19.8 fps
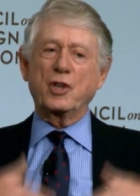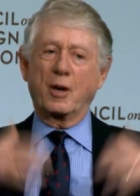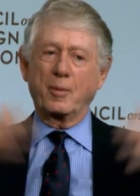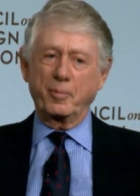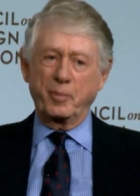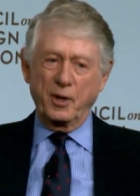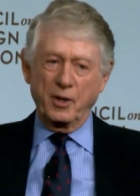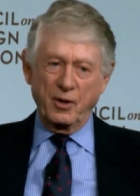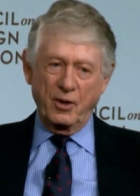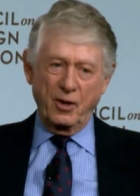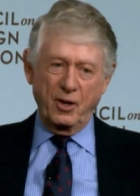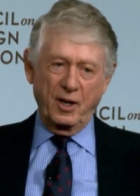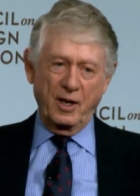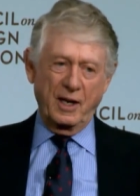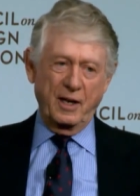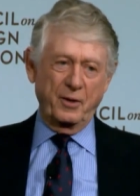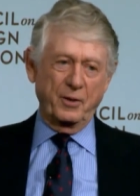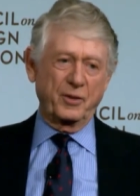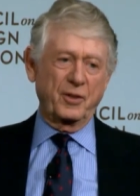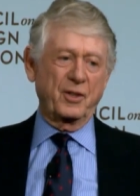dump it all
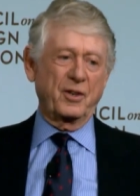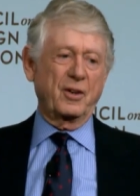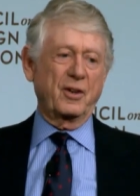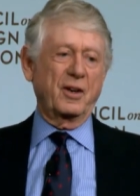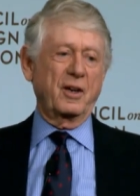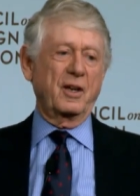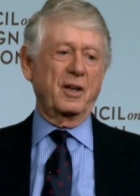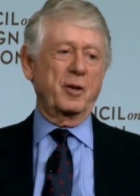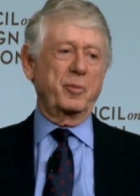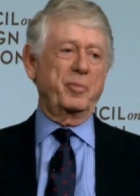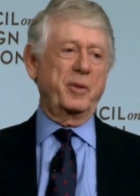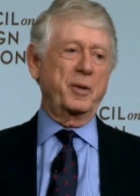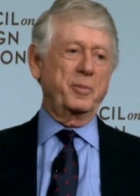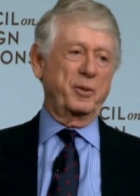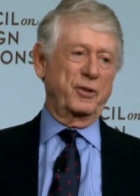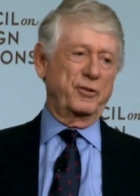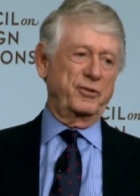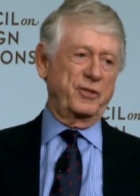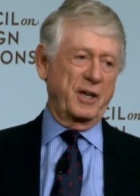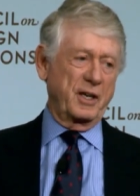out there and let
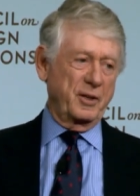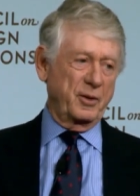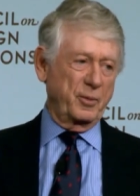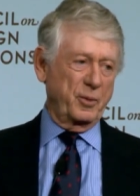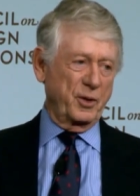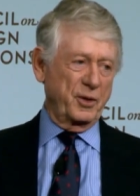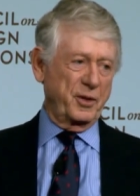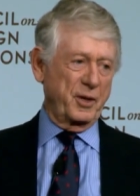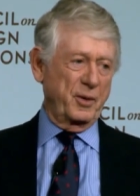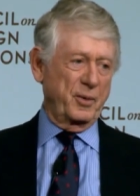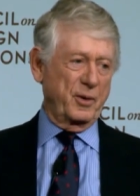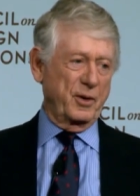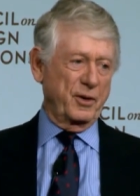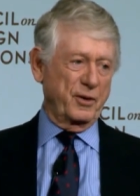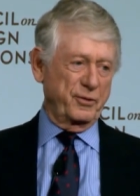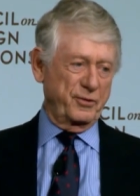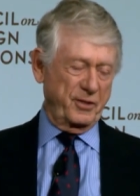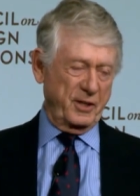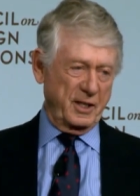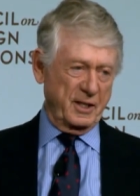people find what they want
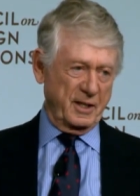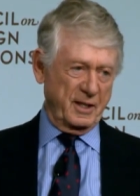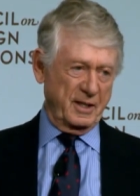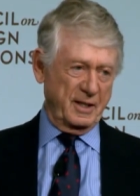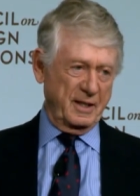to find.